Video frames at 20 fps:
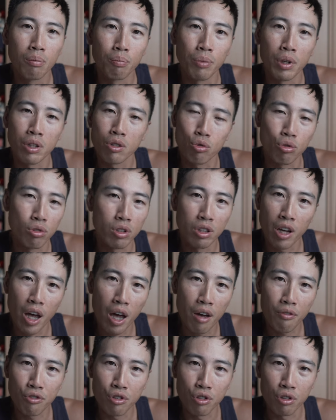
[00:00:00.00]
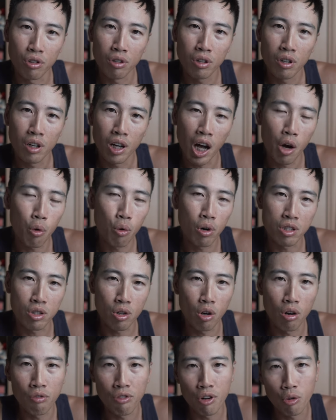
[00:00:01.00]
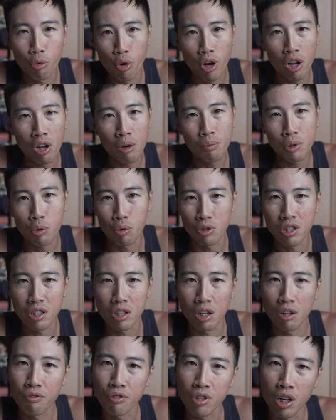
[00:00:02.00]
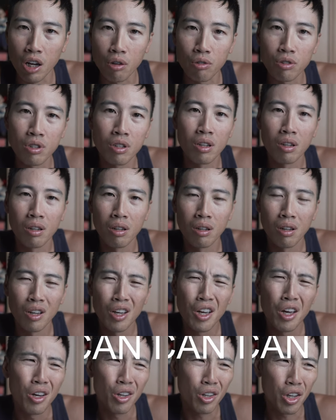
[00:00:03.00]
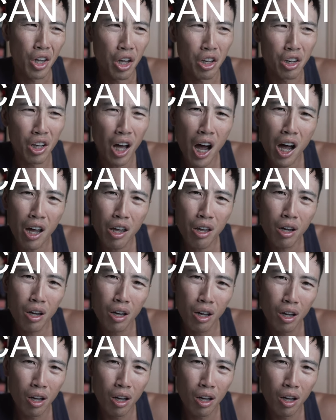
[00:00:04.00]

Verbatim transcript: But sooner after, I was overwhelmed with self doubt. Can I?